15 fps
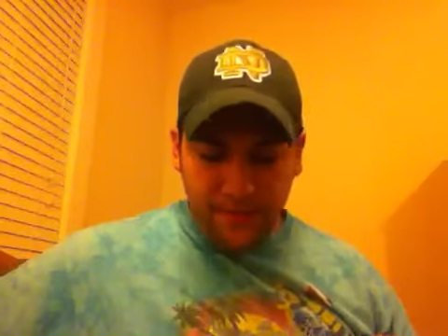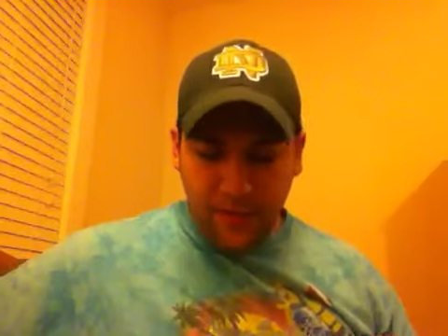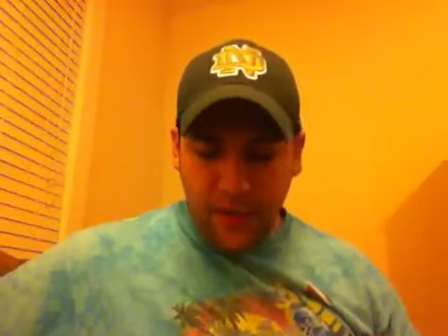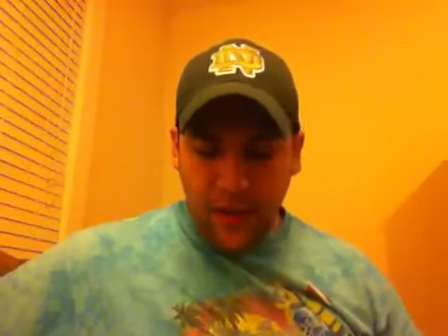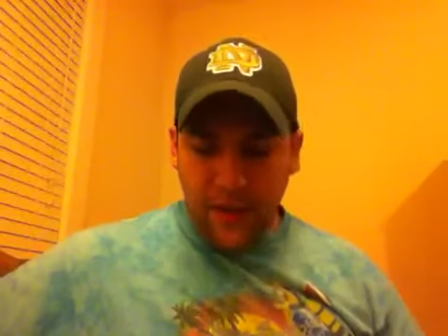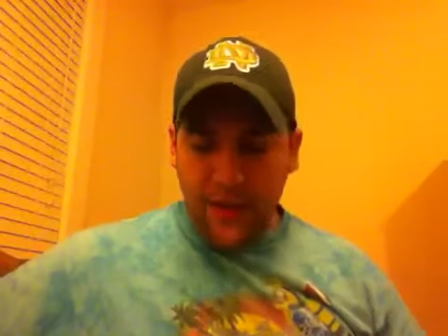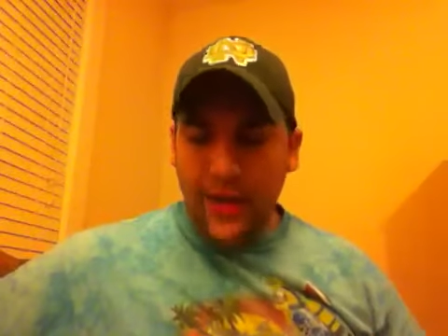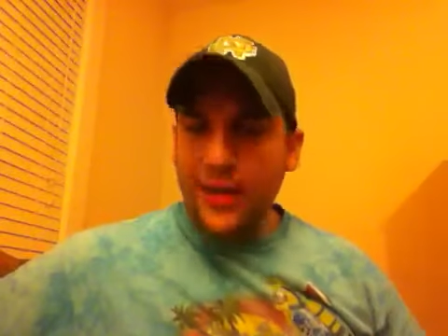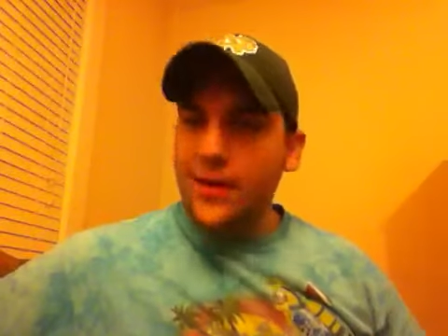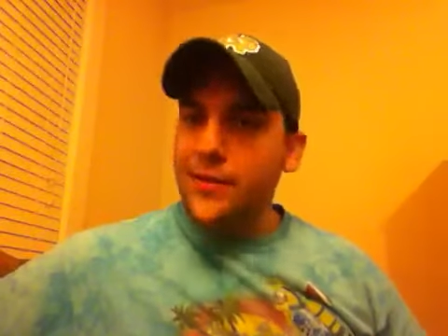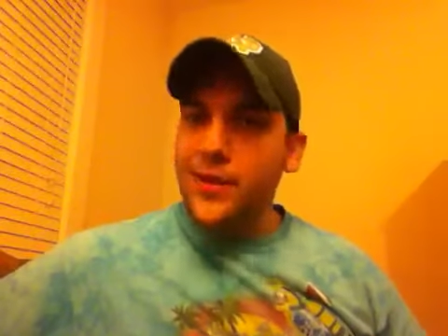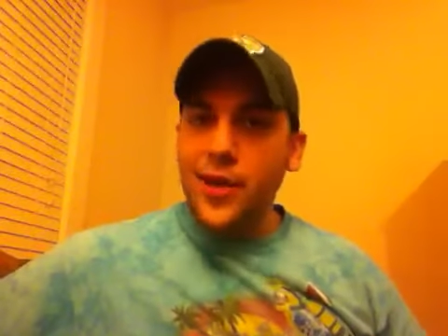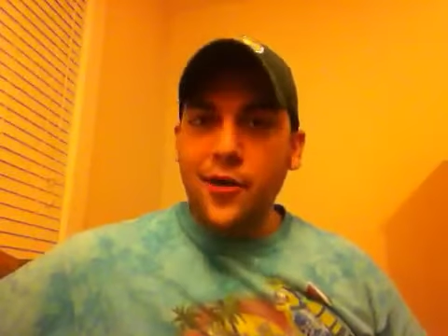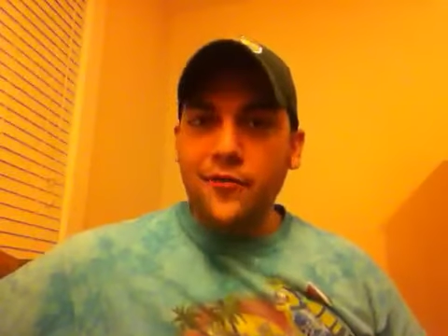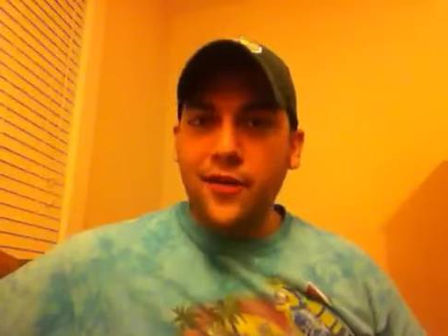Again, let
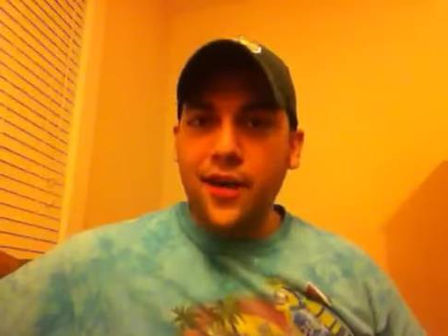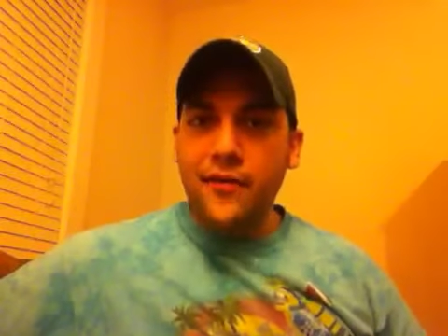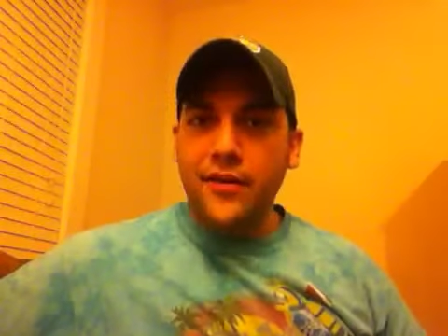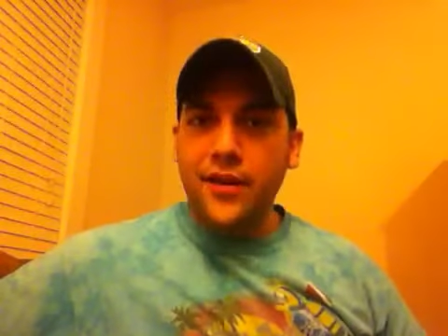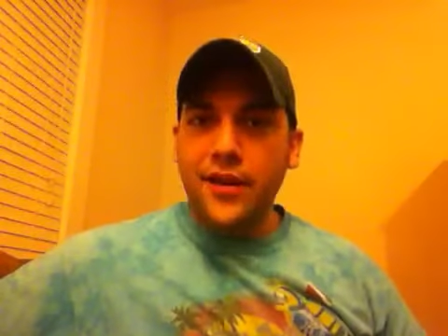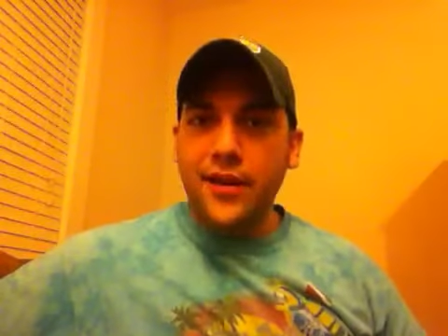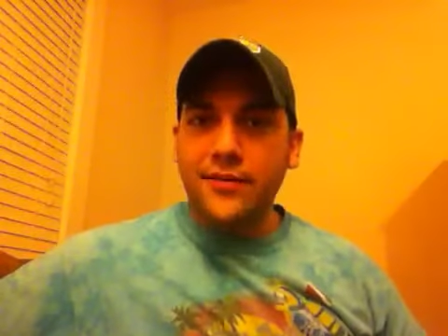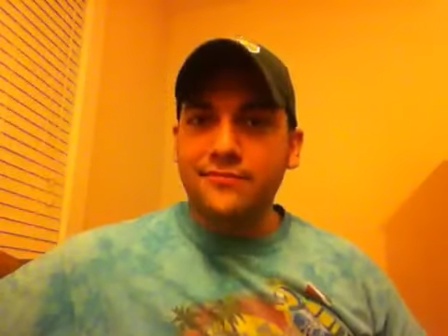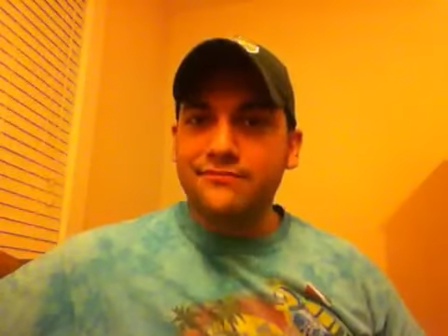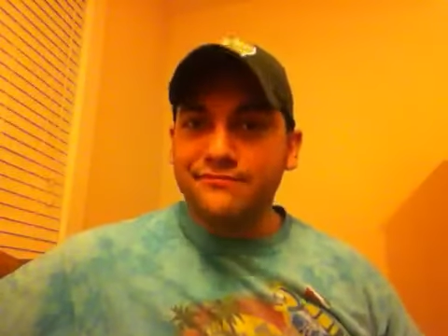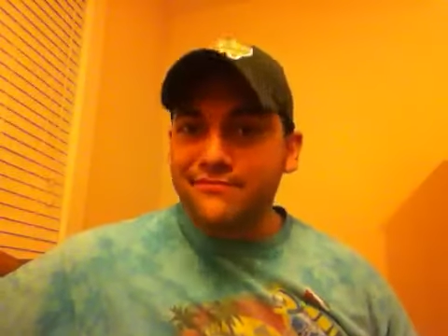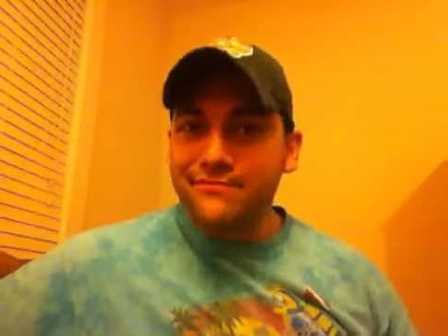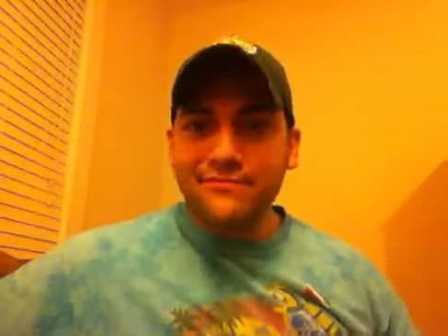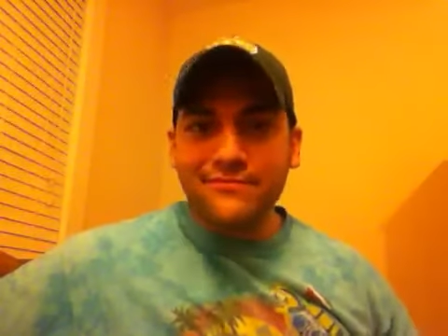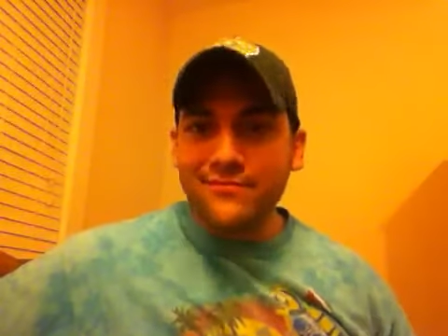me know if you have any
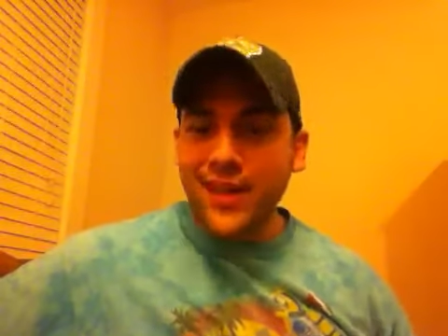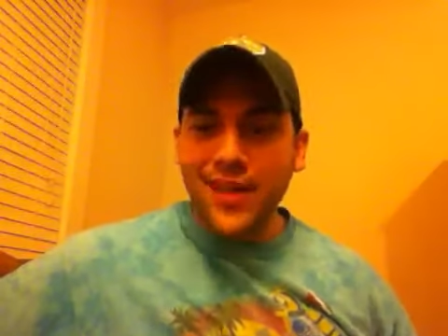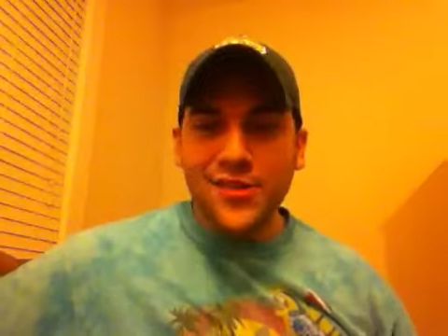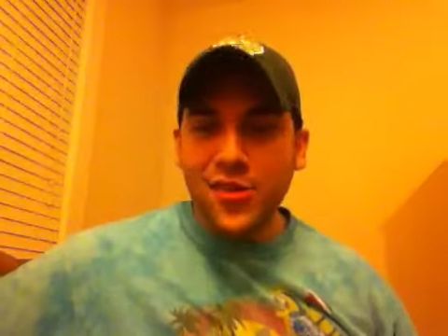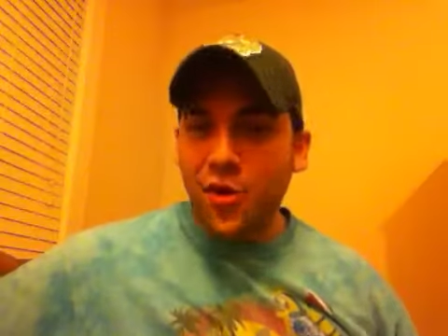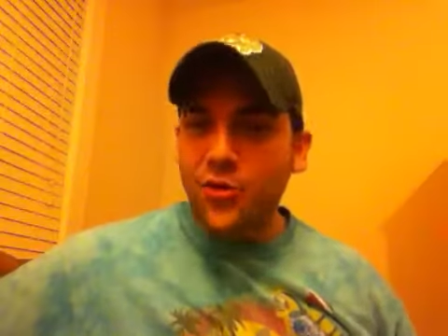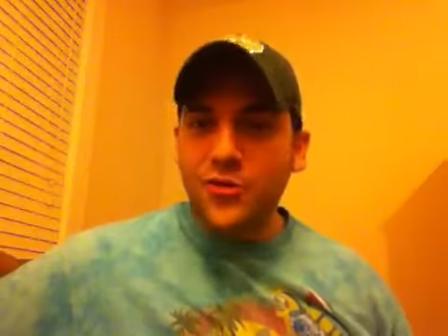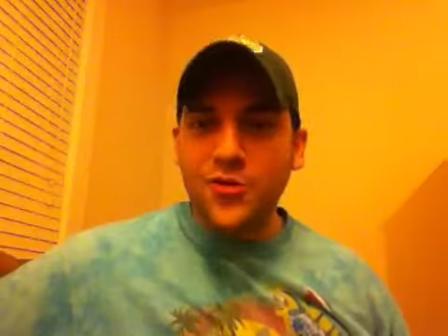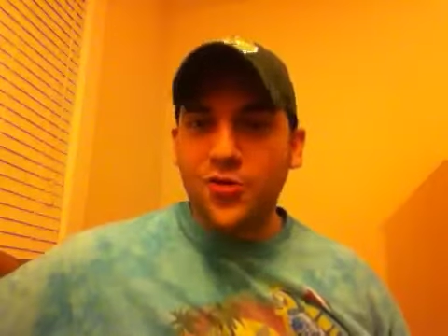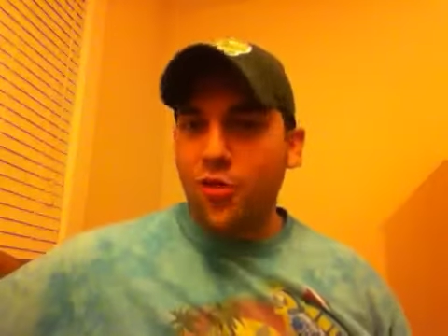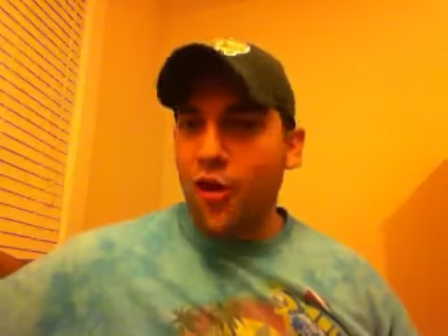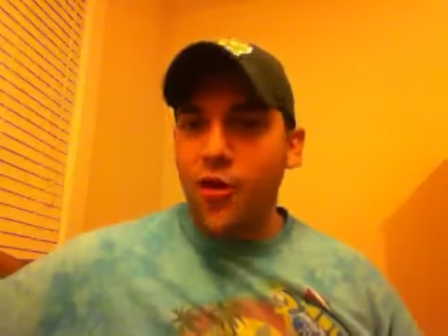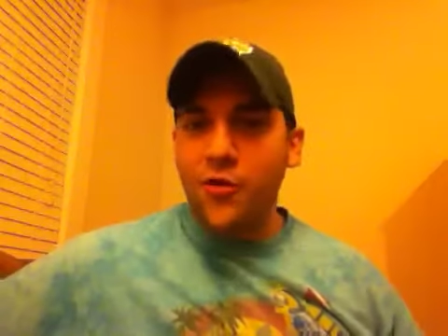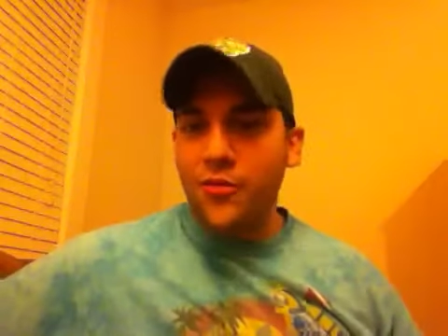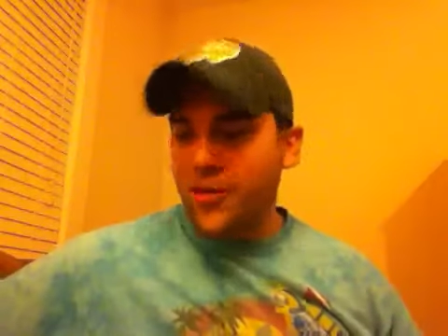nice Colts
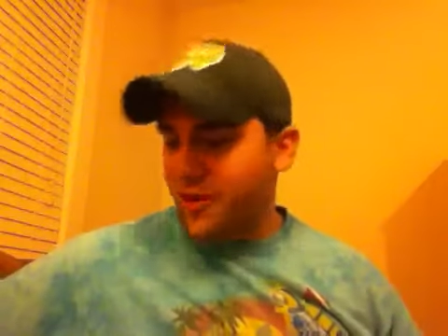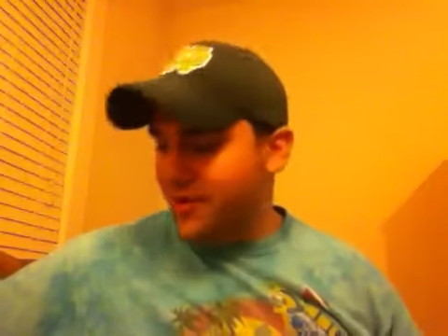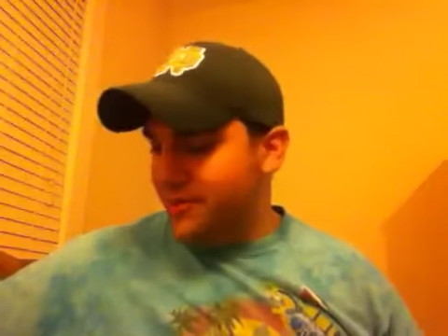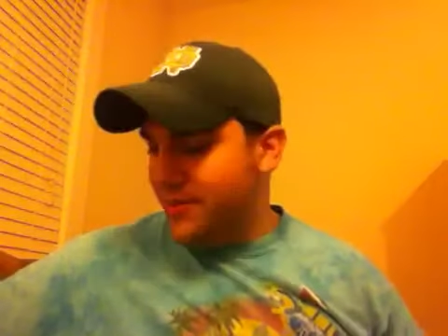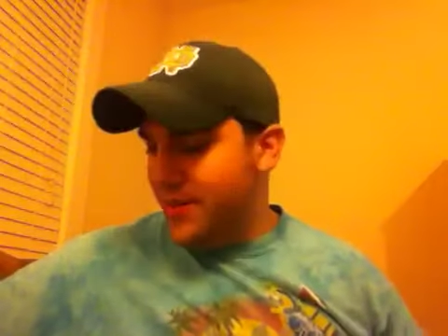Chrome or